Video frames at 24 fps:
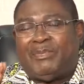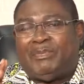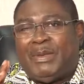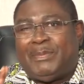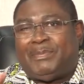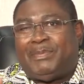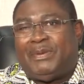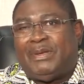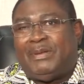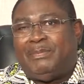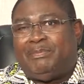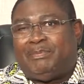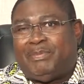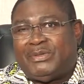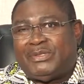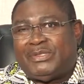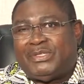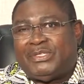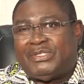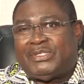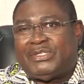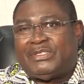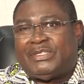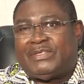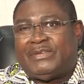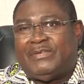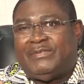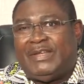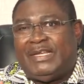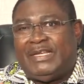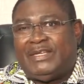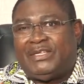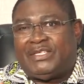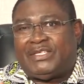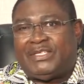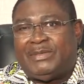or people in positions of
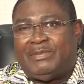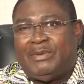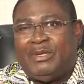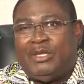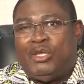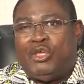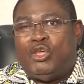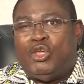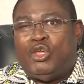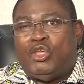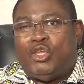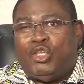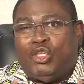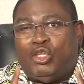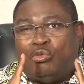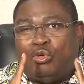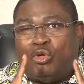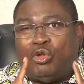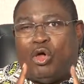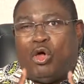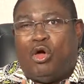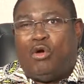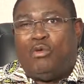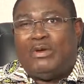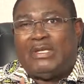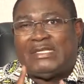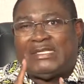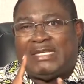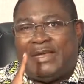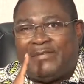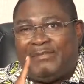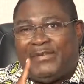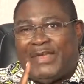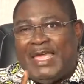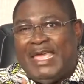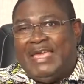leadership, you would always
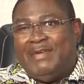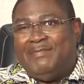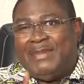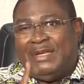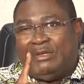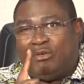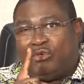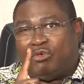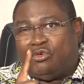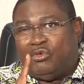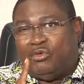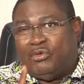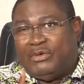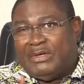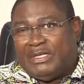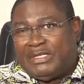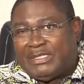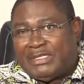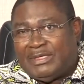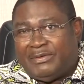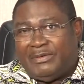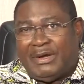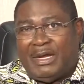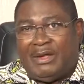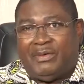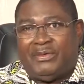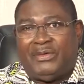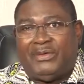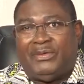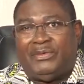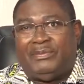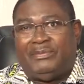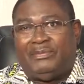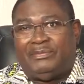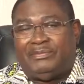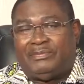have Amen crooners around
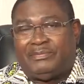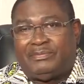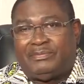you.